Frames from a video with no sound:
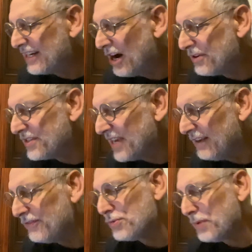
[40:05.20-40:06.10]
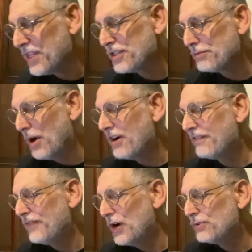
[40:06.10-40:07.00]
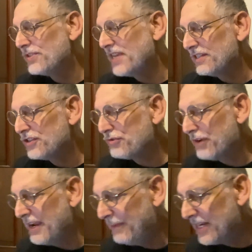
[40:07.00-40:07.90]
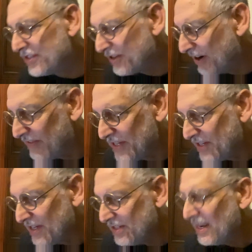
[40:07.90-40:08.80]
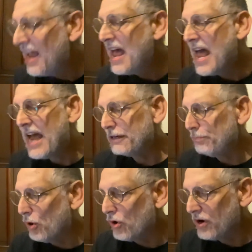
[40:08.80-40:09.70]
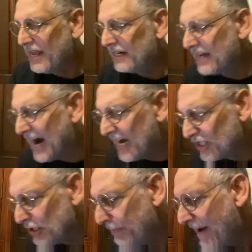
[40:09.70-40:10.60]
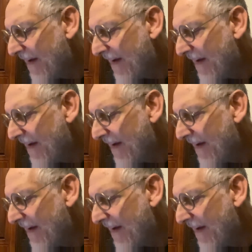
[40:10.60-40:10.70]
ourselves with smartphones and streaming services and porn and gossip